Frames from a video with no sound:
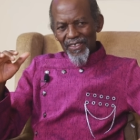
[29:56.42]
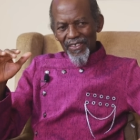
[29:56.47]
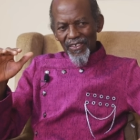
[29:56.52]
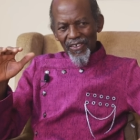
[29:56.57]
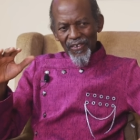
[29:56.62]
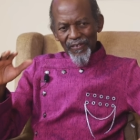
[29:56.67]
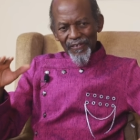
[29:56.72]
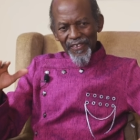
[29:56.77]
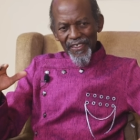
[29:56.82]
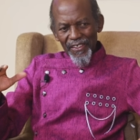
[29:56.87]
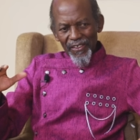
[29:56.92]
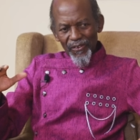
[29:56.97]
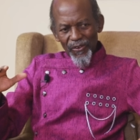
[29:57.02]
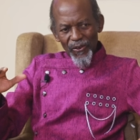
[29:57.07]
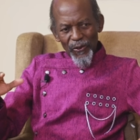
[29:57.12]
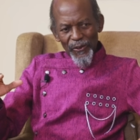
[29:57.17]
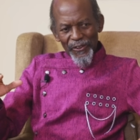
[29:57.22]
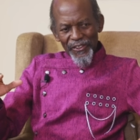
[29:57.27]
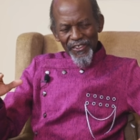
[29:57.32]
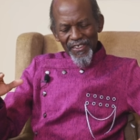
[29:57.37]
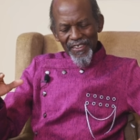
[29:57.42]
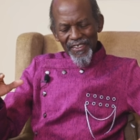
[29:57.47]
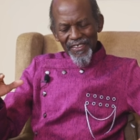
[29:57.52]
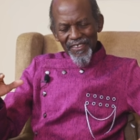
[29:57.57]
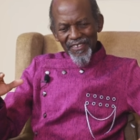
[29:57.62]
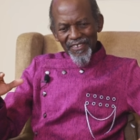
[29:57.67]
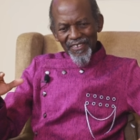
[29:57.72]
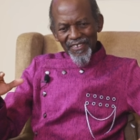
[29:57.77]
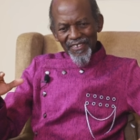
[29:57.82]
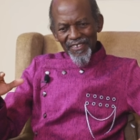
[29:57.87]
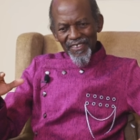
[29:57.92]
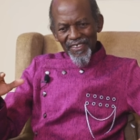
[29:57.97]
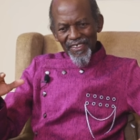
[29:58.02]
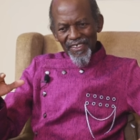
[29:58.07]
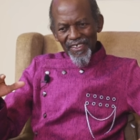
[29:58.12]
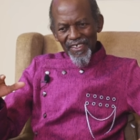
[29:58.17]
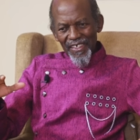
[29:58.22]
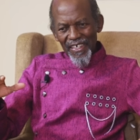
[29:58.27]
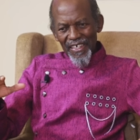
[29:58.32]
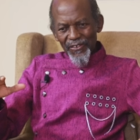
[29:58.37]
of the ocean
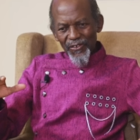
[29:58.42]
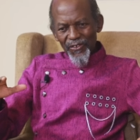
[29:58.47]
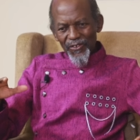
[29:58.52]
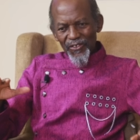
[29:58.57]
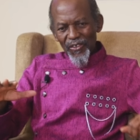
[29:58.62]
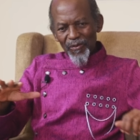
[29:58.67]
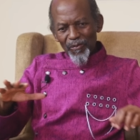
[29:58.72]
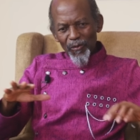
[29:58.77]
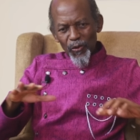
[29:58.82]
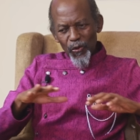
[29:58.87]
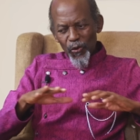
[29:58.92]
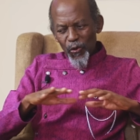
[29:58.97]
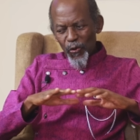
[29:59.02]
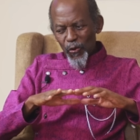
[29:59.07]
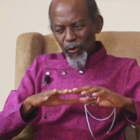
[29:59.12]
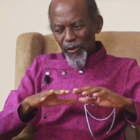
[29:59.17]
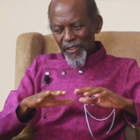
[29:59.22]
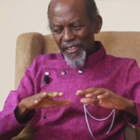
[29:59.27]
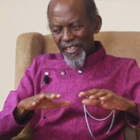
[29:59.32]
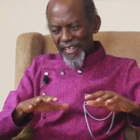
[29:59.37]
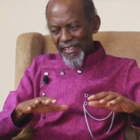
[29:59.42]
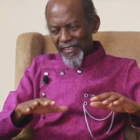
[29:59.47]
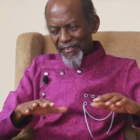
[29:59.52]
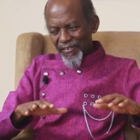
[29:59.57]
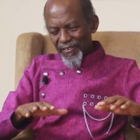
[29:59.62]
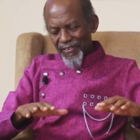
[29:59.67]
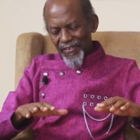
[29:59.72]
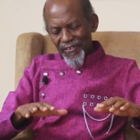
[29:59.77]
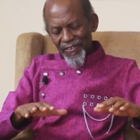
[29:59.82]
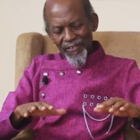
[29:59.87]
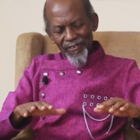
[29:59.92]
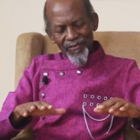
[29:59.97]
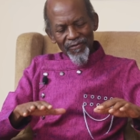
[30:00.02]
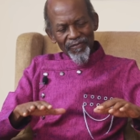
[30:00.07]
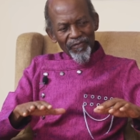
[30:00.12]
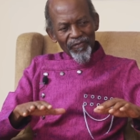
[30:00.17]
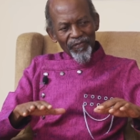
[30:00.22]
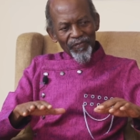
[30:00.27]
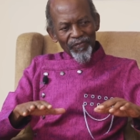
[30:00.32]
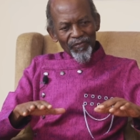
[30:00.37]
has some coolness,
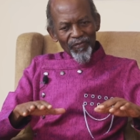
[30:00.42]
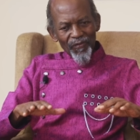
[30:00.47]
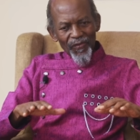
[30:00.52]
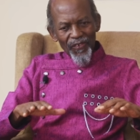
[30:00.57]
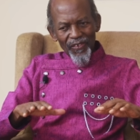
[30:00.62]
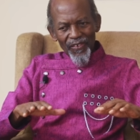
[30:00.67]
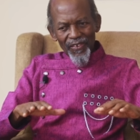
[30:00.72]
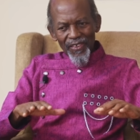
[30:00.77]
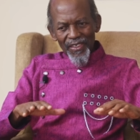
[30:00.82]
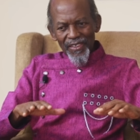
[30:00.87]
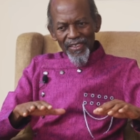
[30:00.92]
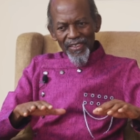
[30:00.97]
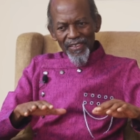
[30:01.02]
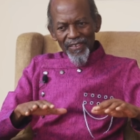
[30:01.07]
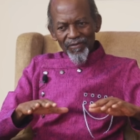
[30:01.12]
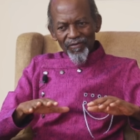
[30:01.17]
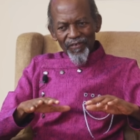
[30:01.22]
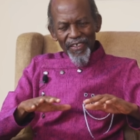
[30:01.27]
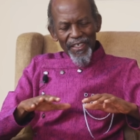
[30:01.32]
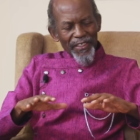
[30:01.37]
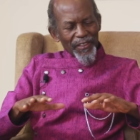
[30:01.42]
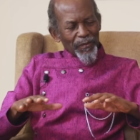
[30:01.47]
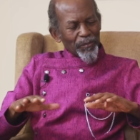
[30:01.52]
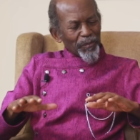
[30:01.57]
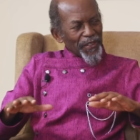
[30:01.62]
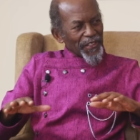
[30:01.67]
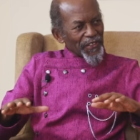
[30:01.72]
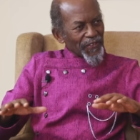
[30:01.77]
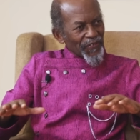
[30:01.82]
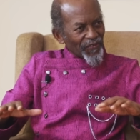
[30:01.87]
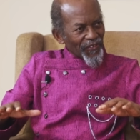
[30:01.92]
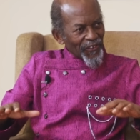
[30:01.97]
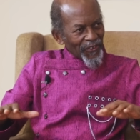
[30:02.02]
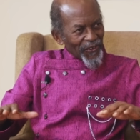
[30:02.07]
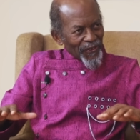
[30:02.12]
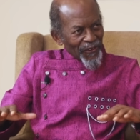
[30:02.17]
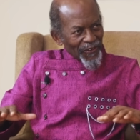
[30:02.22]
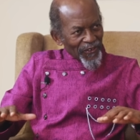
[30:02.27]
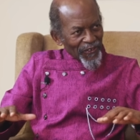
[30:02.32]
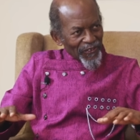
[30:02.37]
very
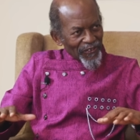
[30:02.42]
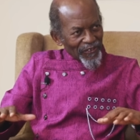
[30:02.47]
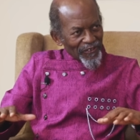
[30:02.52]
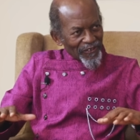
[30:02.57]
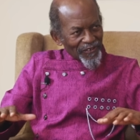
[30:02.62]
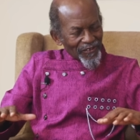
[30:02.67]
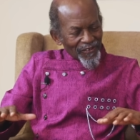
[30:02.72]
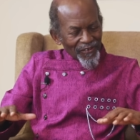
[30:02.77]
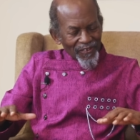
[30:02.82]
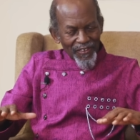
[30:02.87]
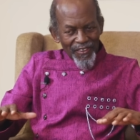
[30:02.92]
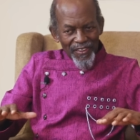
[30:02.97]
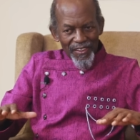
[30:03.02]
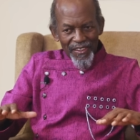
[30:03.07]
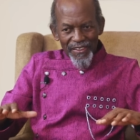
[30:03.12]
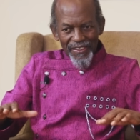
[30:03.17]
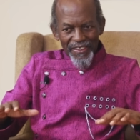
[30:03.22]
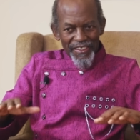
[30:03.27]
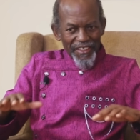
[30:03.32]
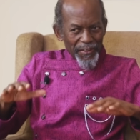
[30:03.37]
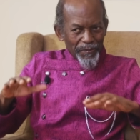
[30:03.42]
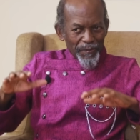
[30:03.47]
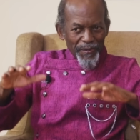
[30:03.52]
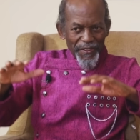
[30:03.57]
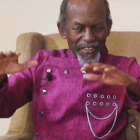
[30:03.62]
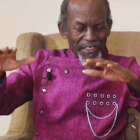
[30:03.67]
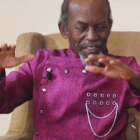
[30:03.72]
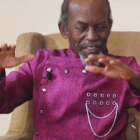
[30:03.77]
peaceful. Deep